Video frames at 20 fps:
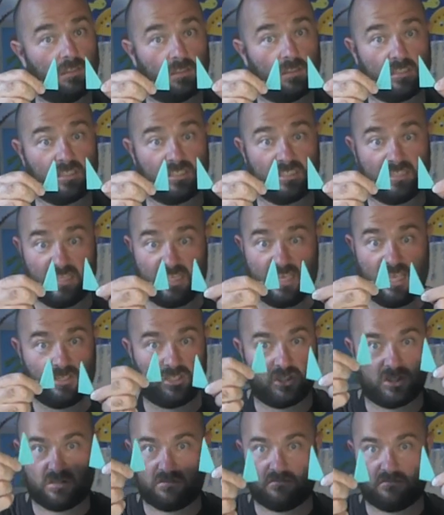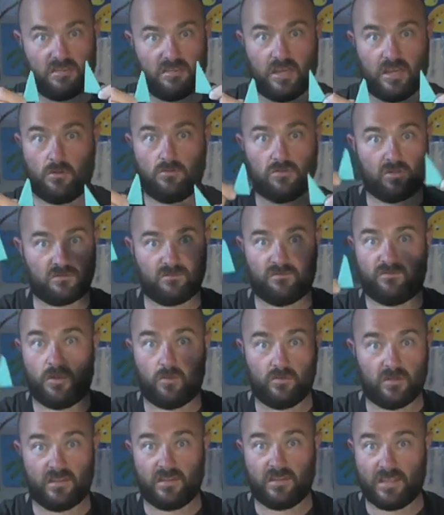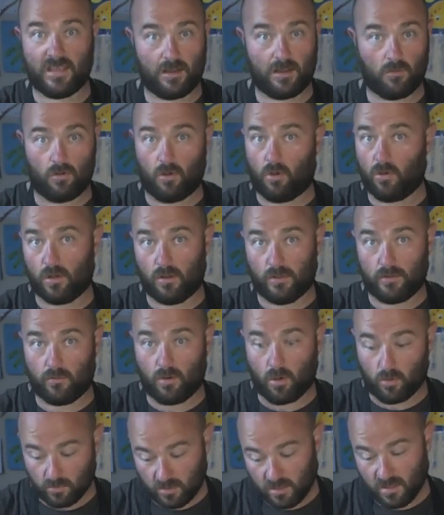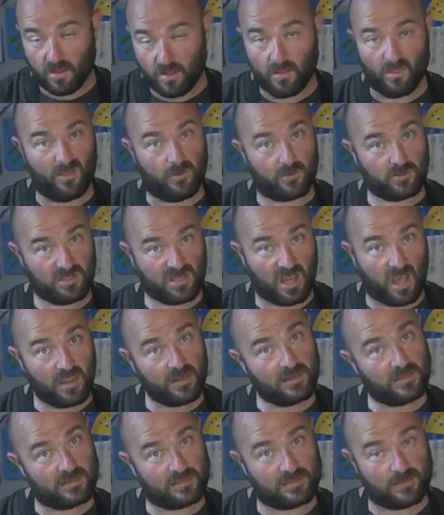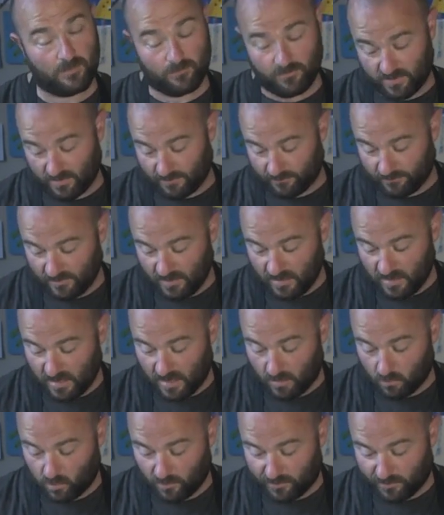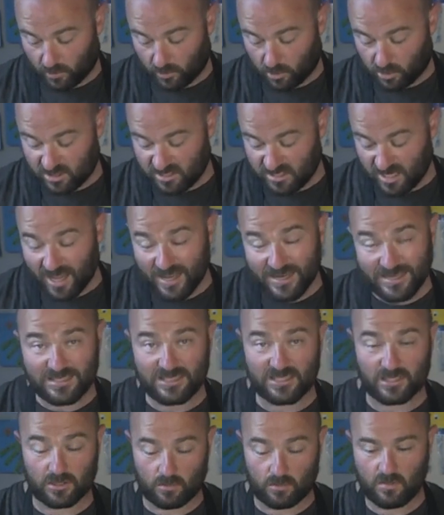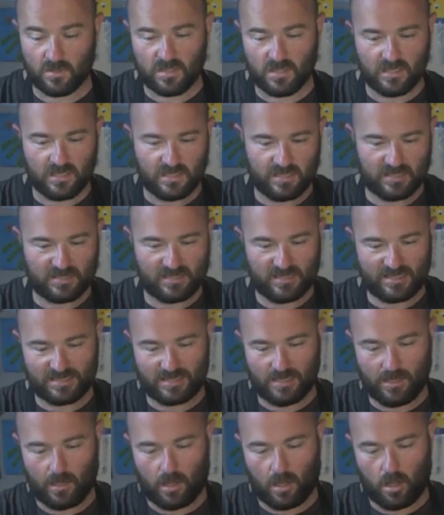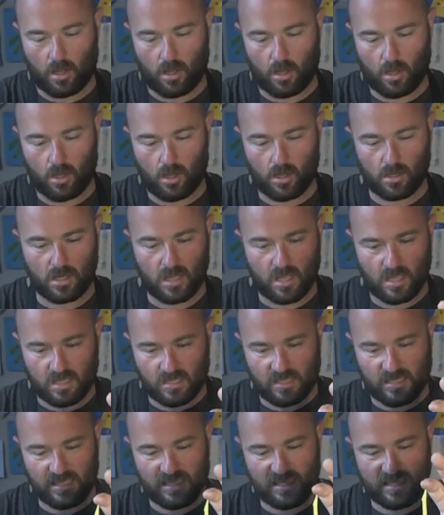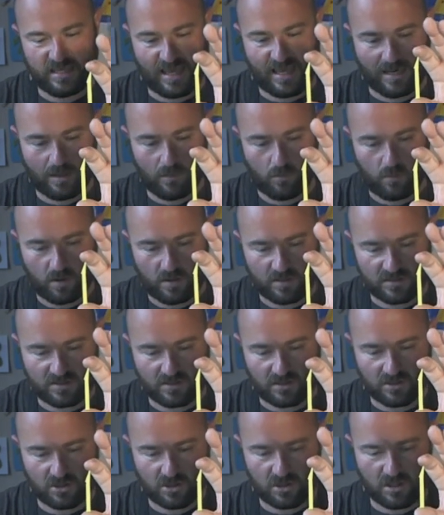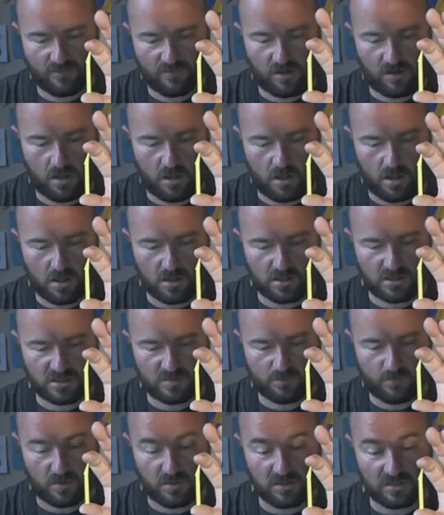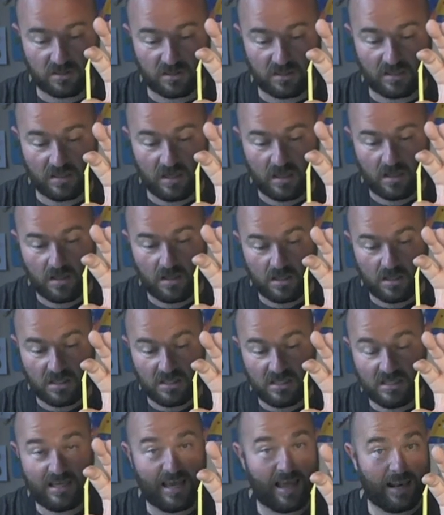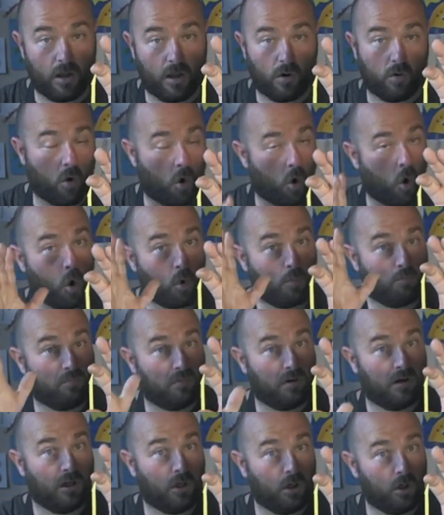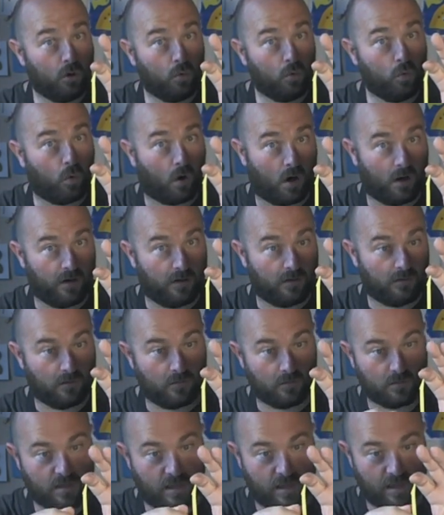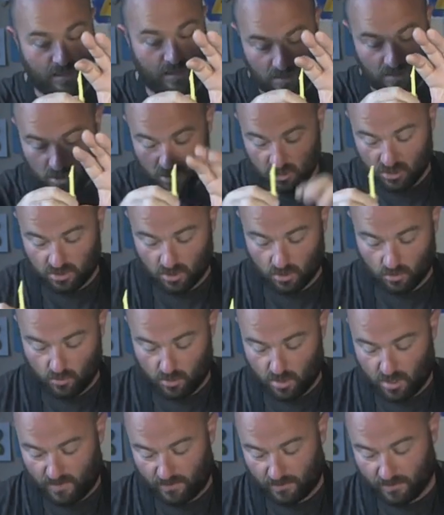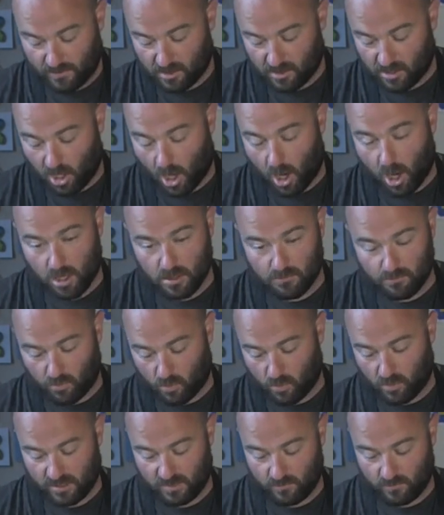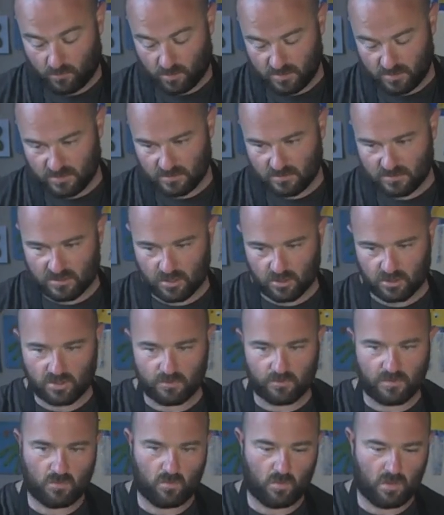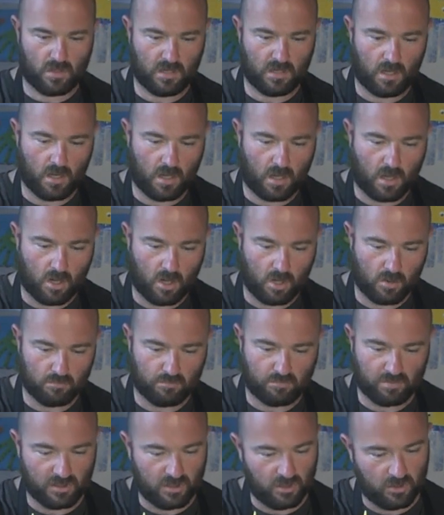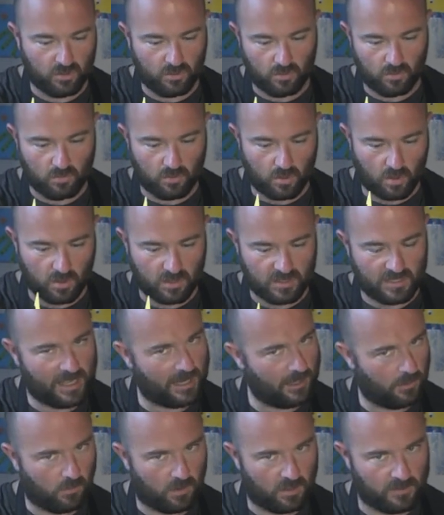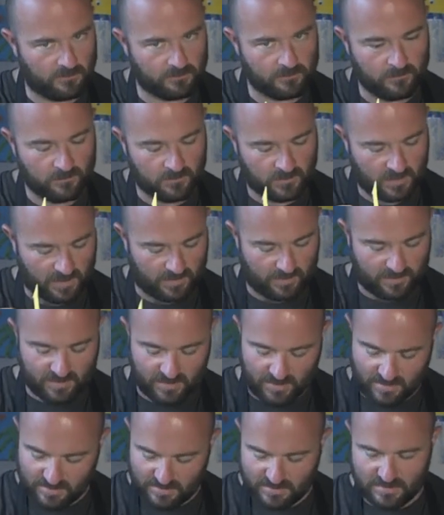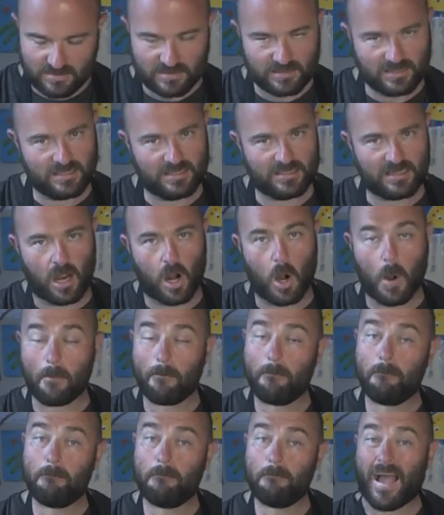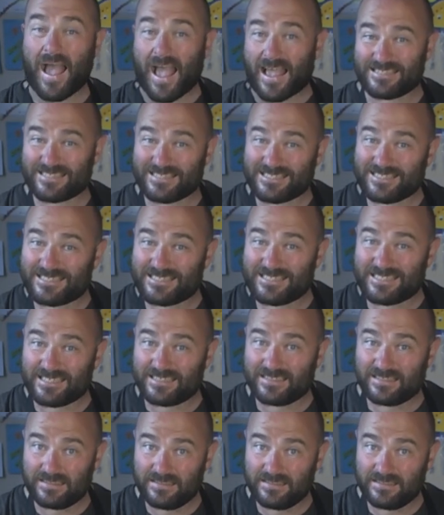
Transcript: Because they don't just float in the air all on their own. They're tied to something. And what they're tied to is this long yellow one. So you should have a long, spongy yellow or blue one. Okay? So not the cardboardy ones. There should be one long blue or yellow one. And this is our mast.